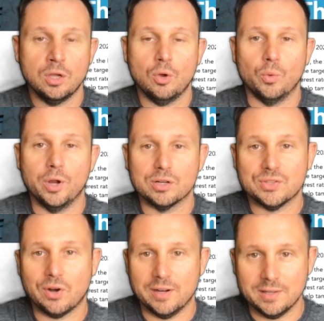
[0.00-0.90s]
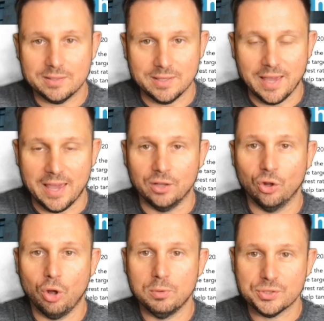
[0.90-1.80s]
We are starting to see a
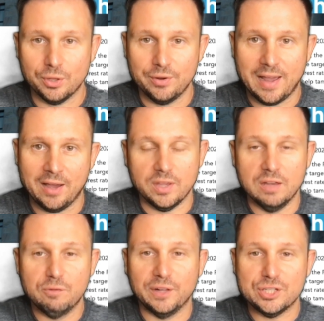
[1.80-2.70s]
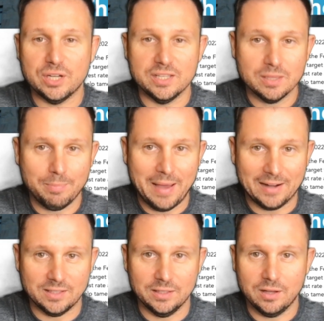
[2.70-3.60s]
global slowdown. Inflation is
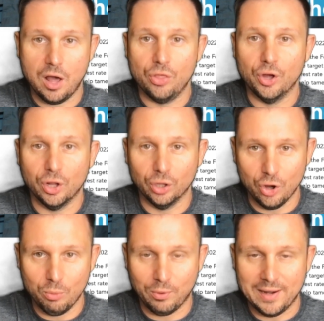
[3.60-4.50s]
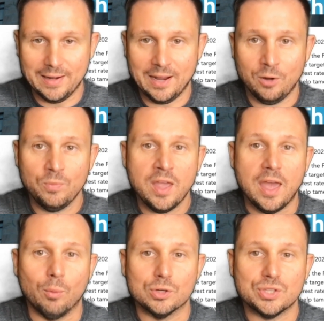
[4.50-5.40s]
impacting the globe right now,
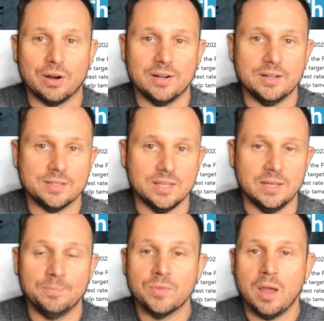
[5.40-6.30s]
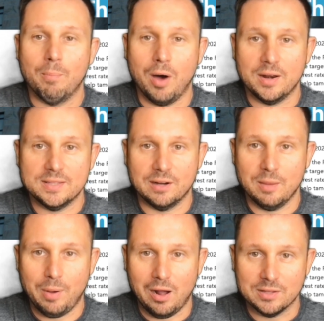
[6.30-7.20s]
and we're starting to see
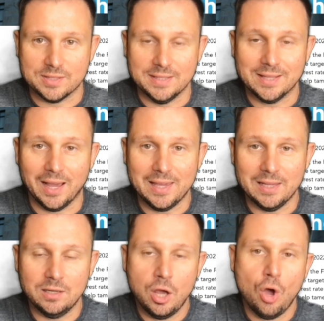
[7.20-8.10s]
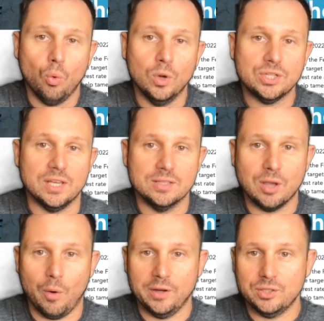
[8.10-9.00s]
monetary policy tighten, which is
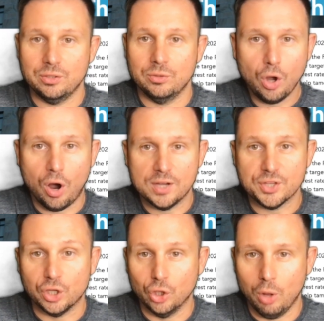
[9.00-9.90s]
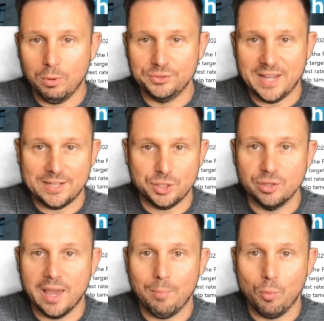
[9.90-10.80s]
going to cause global debt to
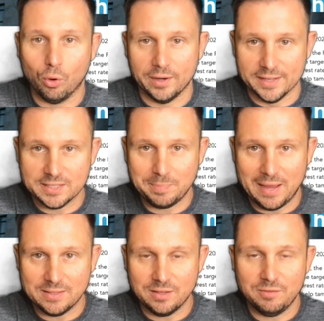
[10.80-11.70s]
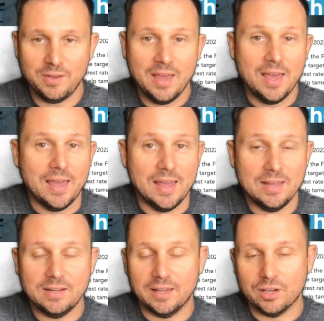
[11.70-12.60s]
get more expensive,
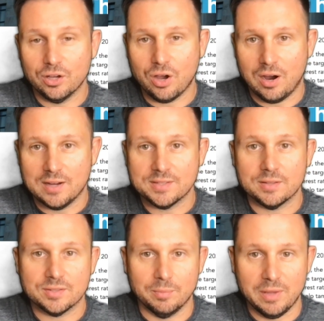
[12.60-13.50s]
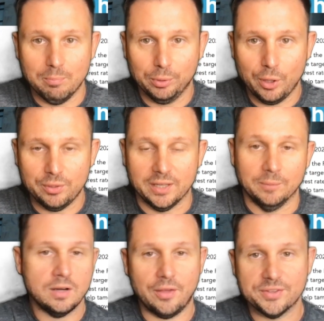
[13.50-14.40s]
and it could cause some
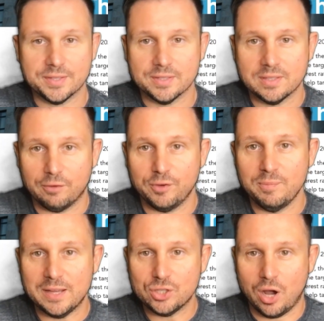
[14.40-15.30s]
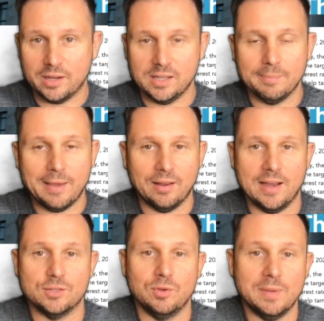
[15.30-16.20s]
imploding. Now, this is stuff we've been talking about,
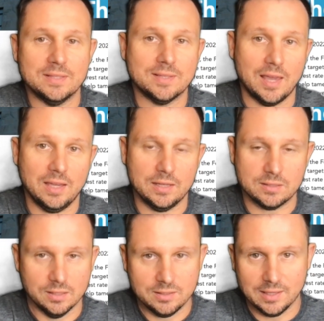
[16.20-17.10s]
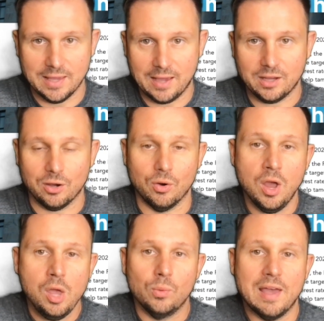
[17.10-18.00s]
guys. We've been saying it since the get-go.
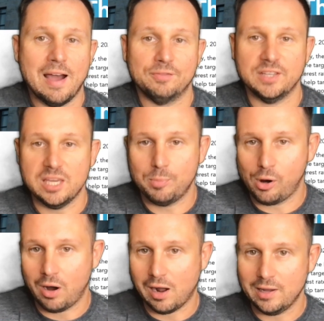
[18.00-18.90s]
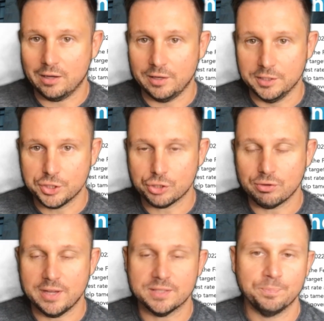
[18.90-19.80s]
We have to keep our eye on interest
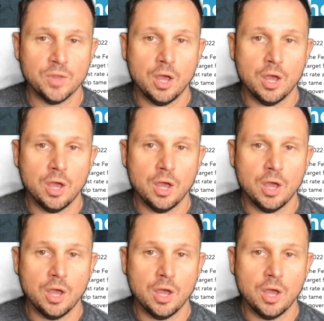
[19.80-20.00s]
rates.